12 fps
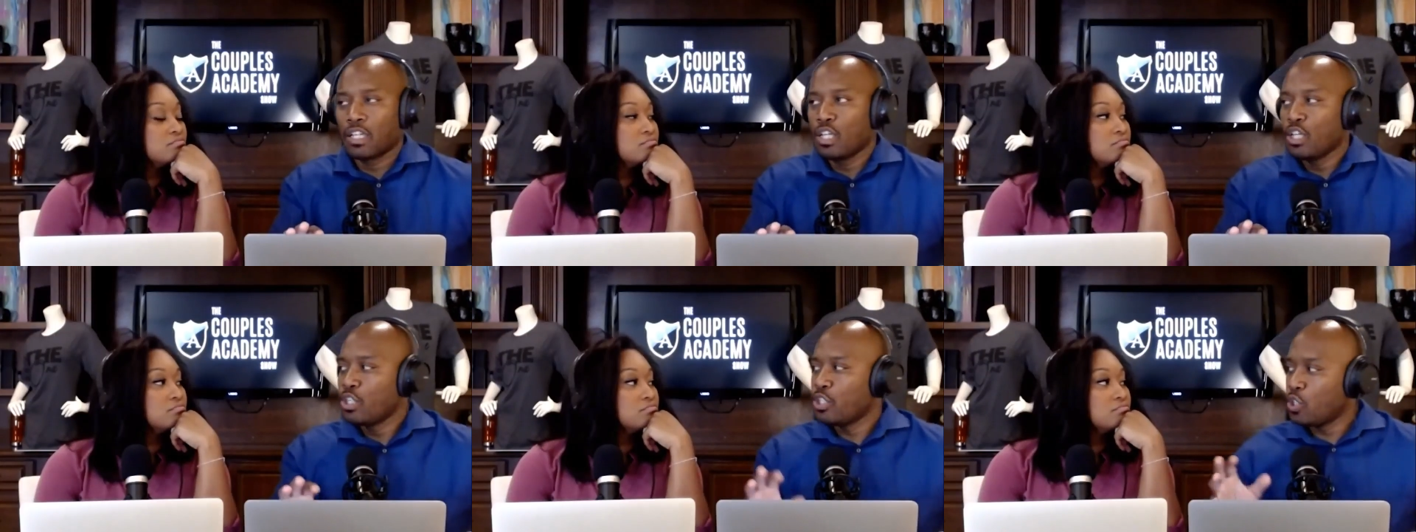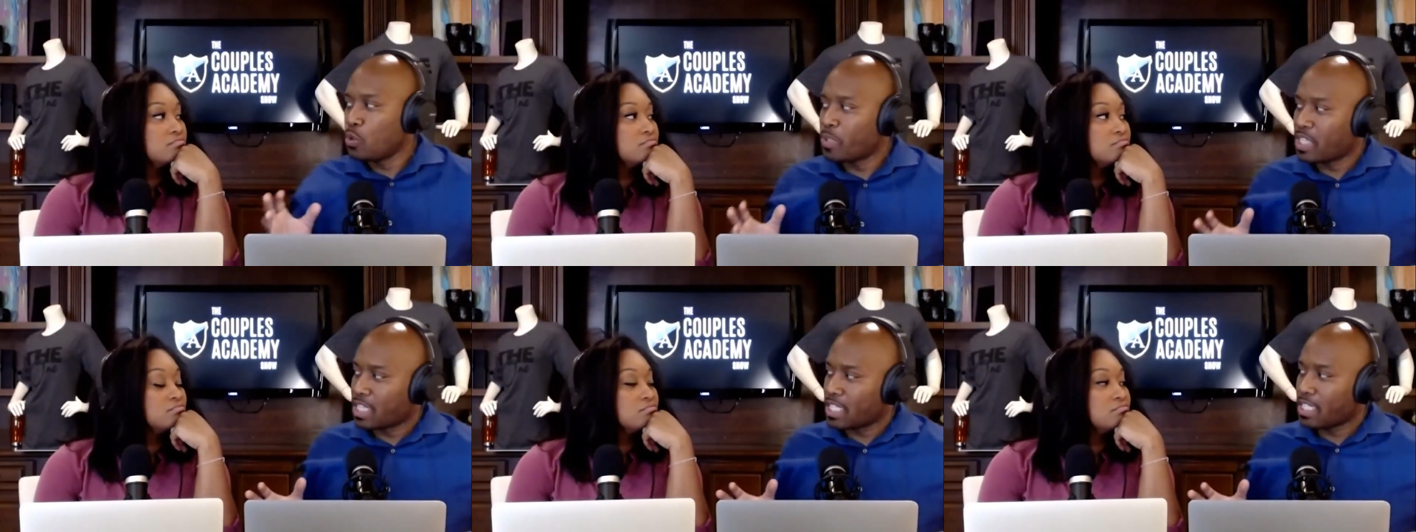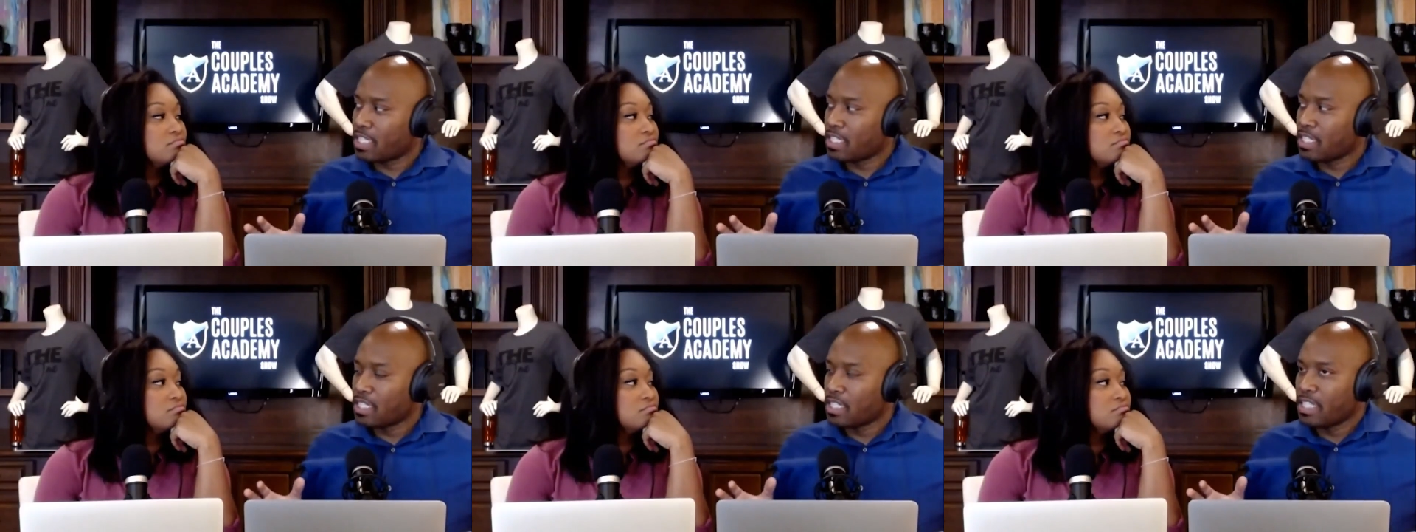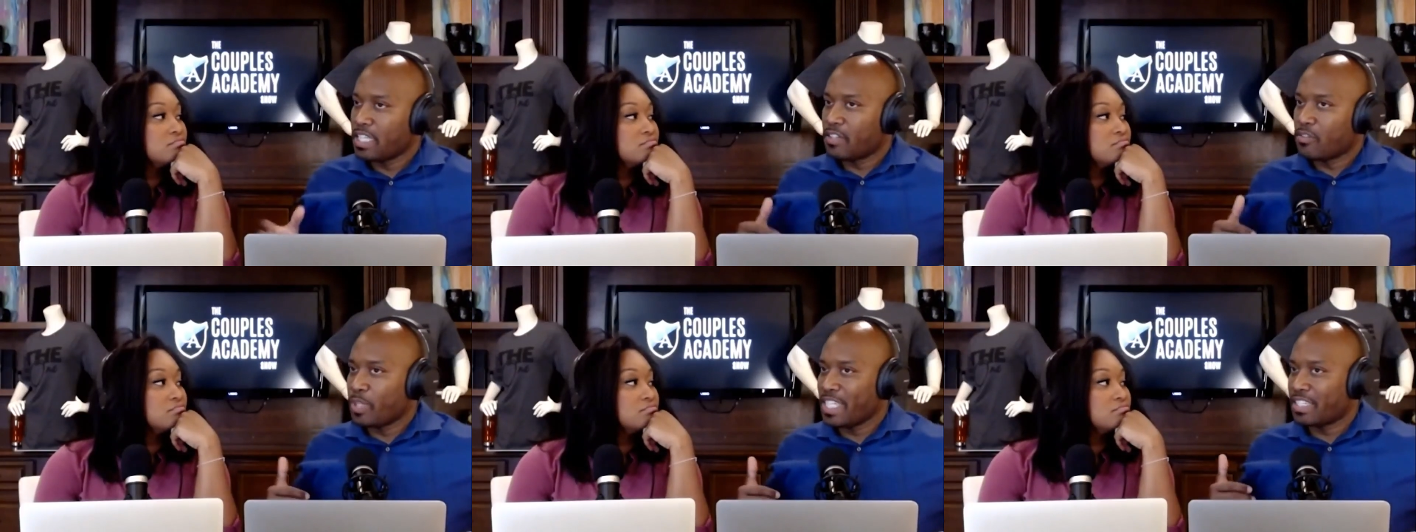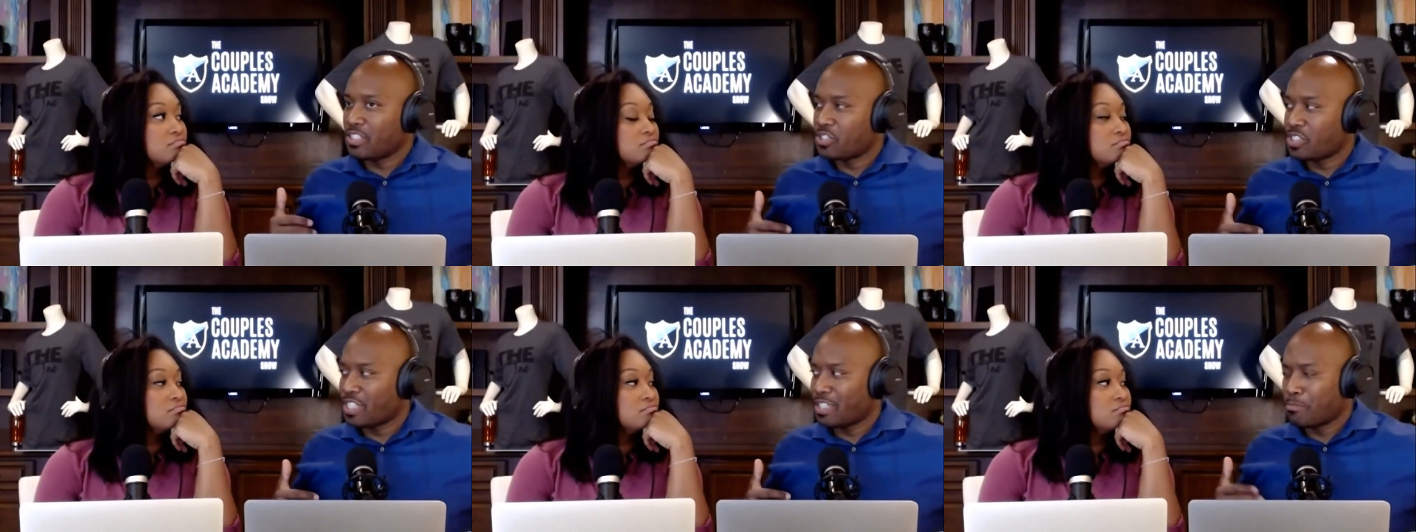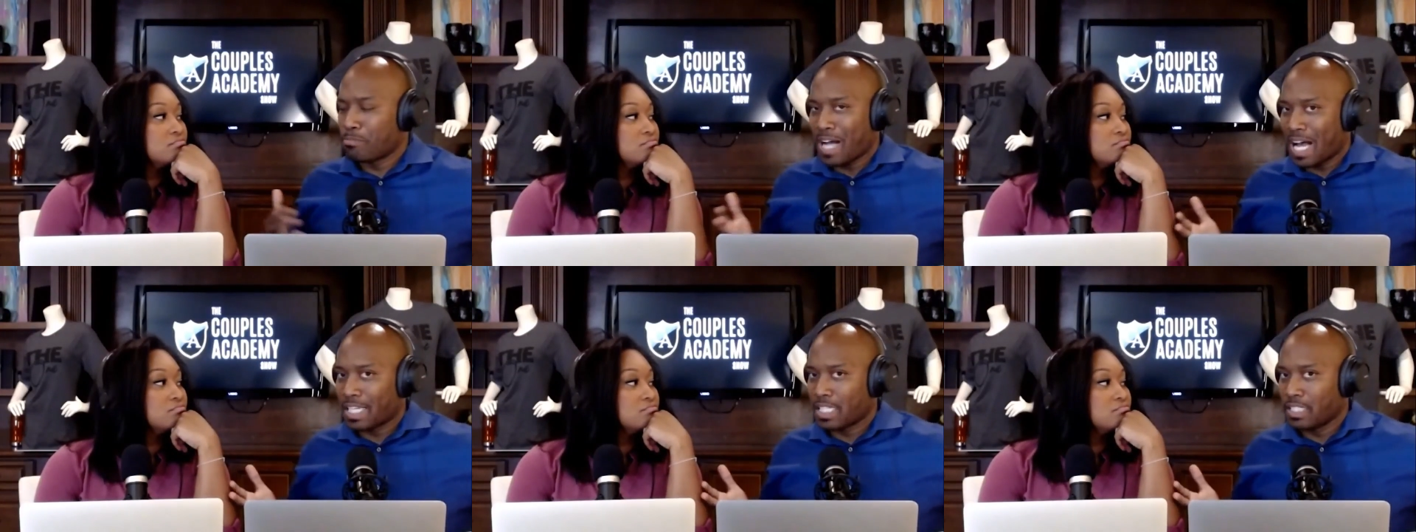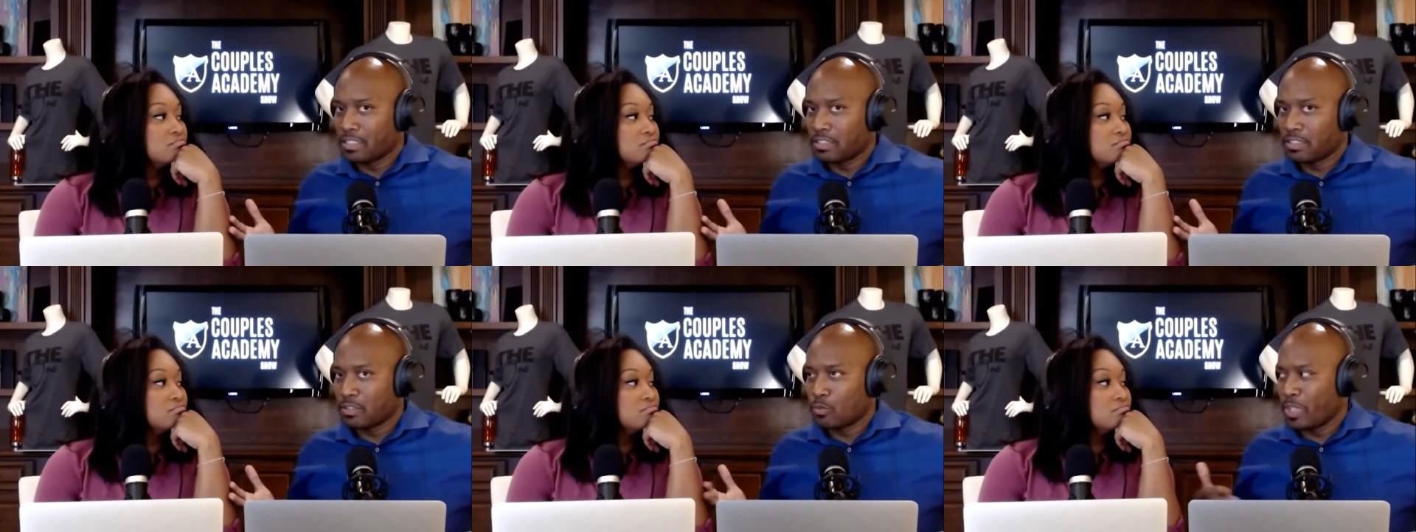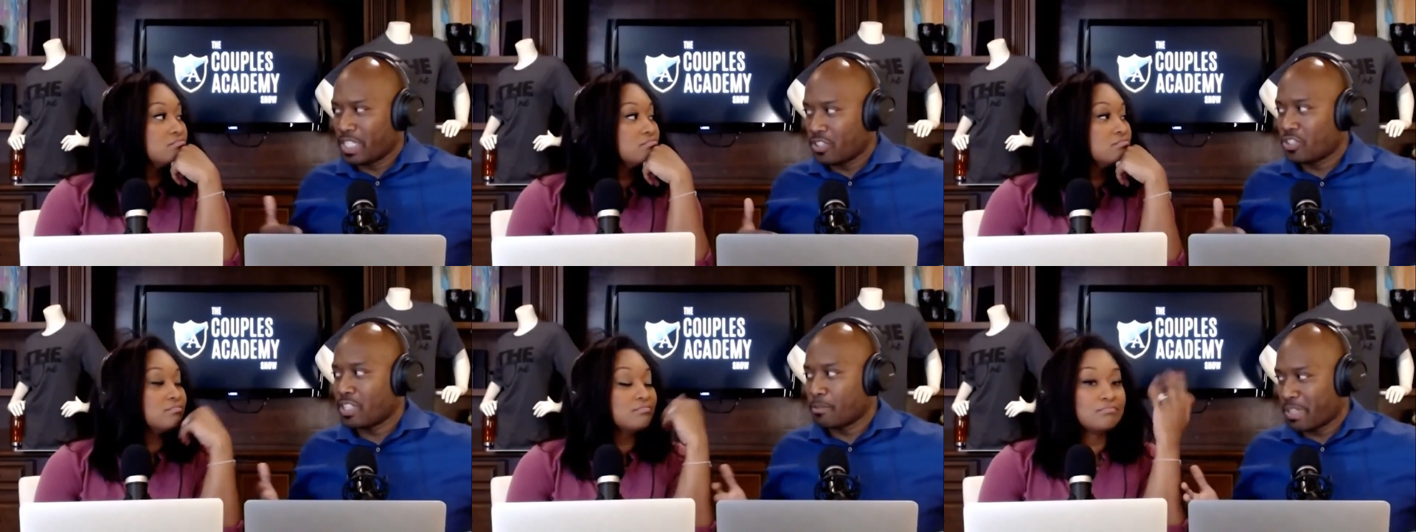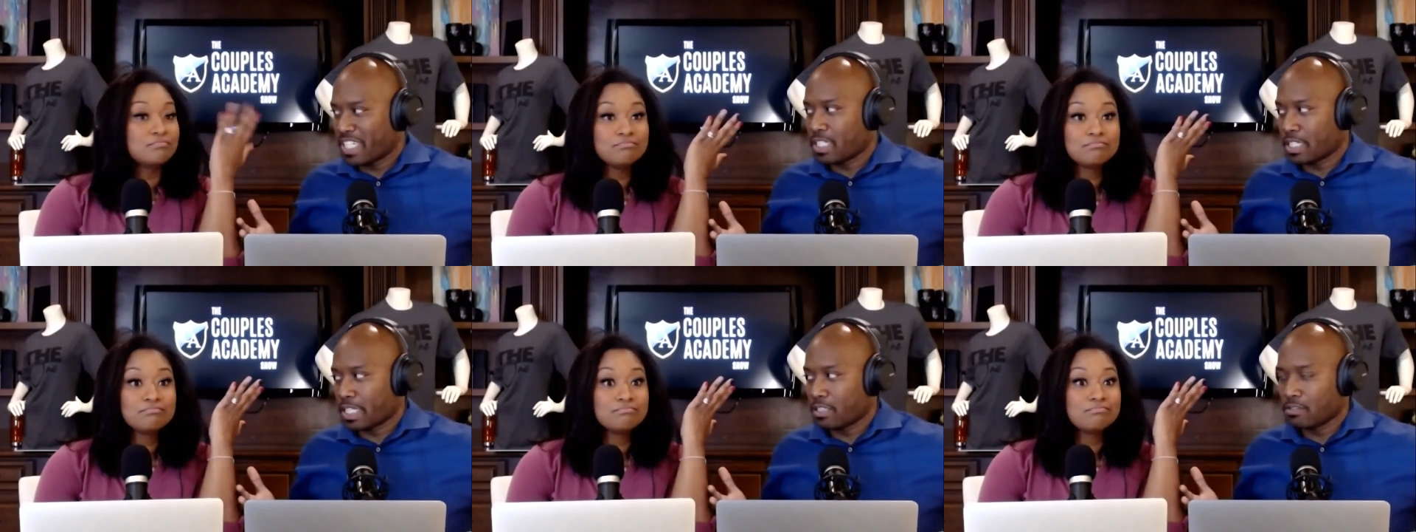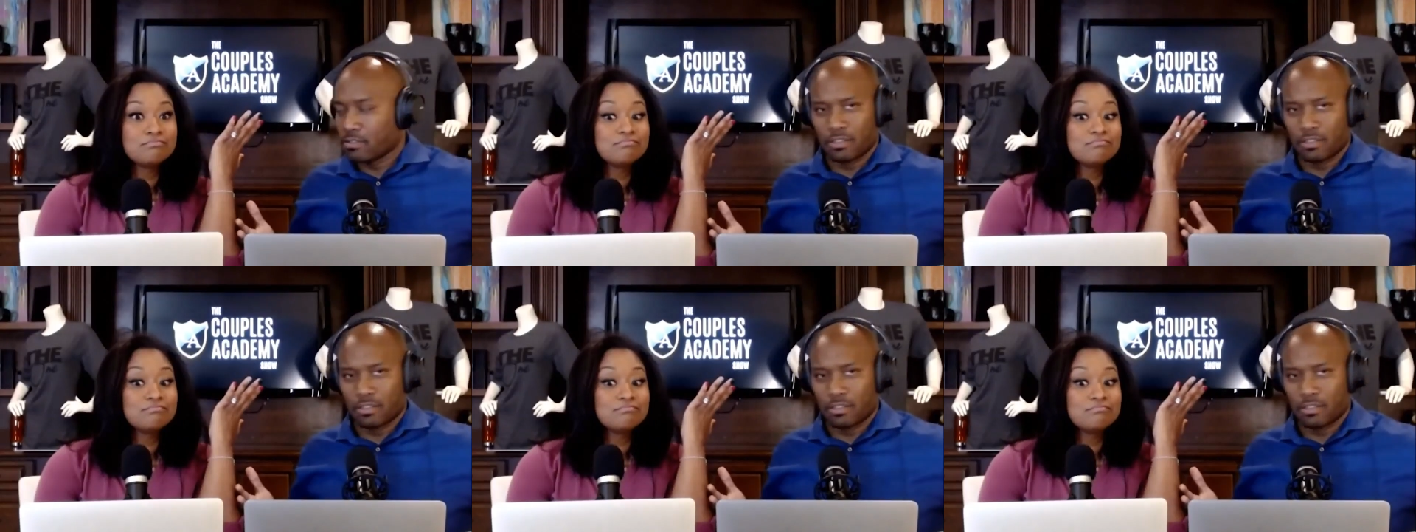Speaker 1: You would think if we can share bodies, we can share bank accounts.